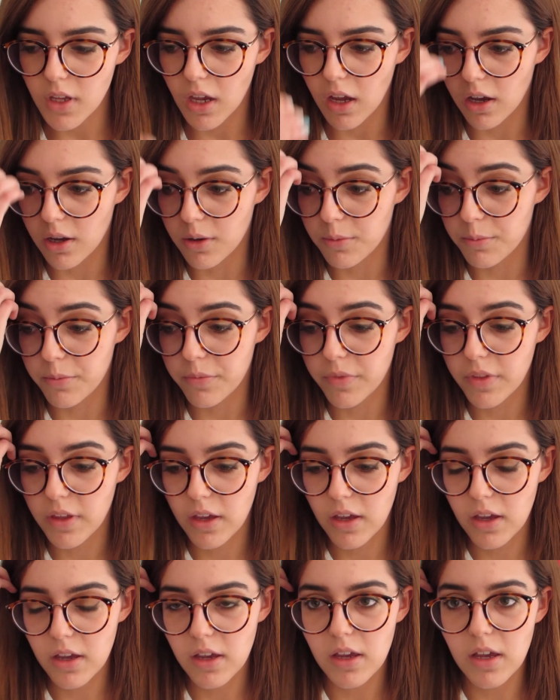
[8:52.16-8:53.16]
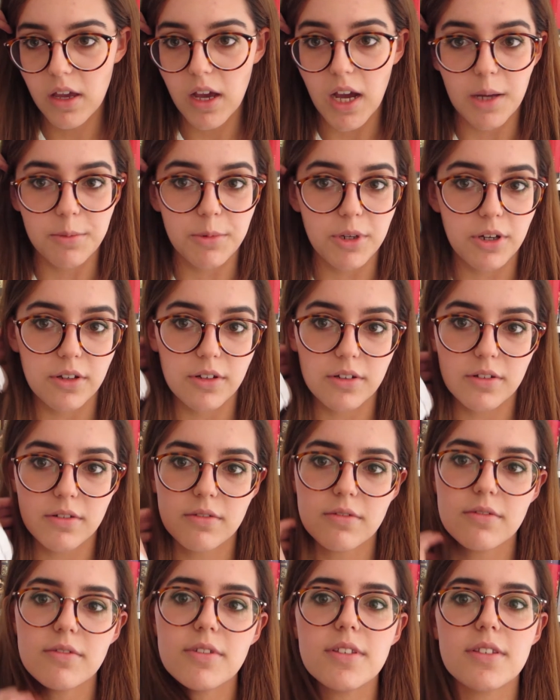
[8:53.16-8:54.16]
I'm not
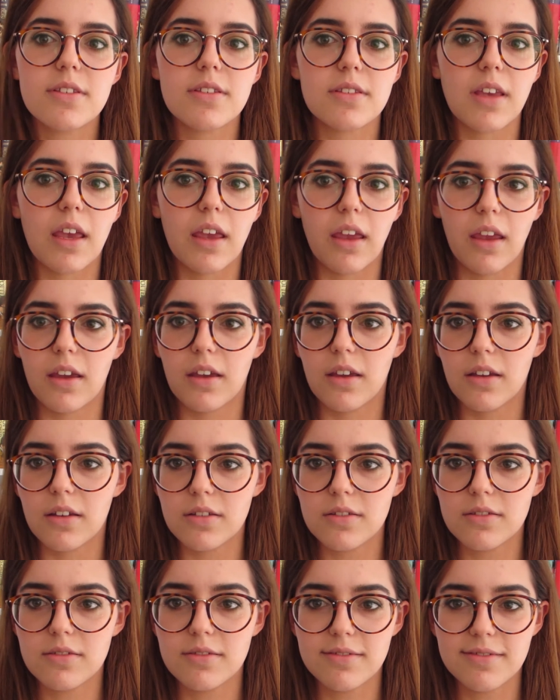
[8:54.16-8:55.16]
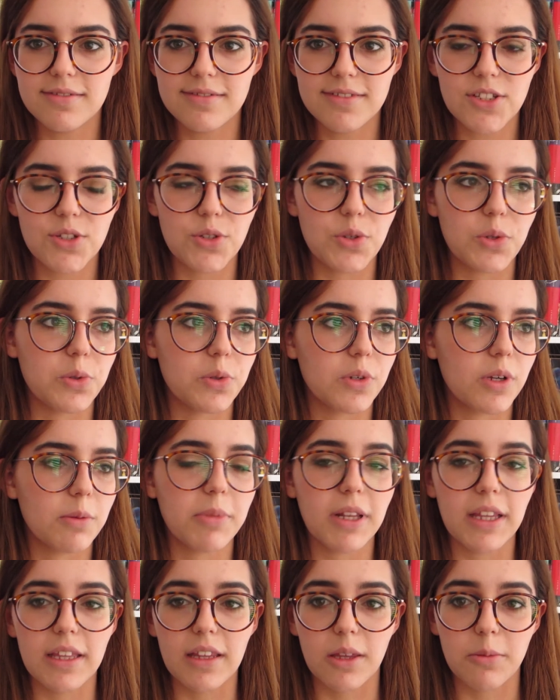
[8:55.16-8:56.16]
saying to
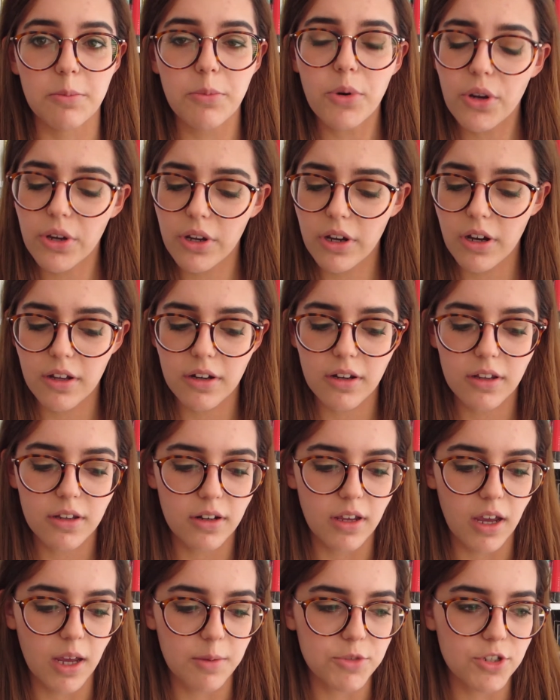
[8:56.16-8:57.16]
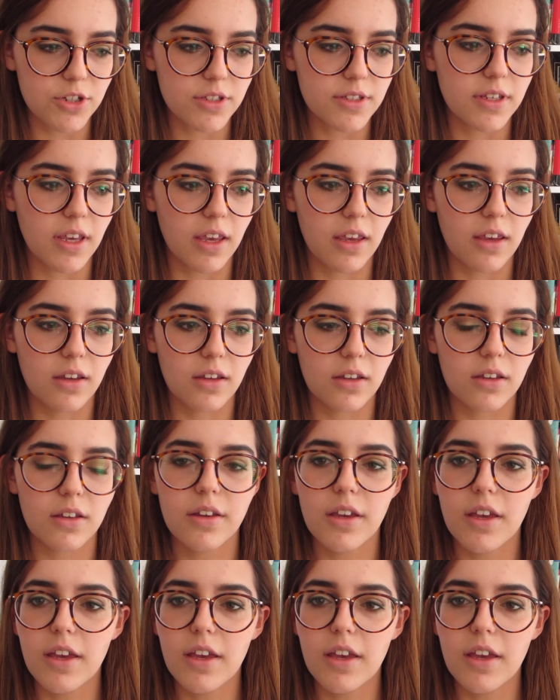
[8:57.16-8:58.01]
completely boycott it. I'm just saying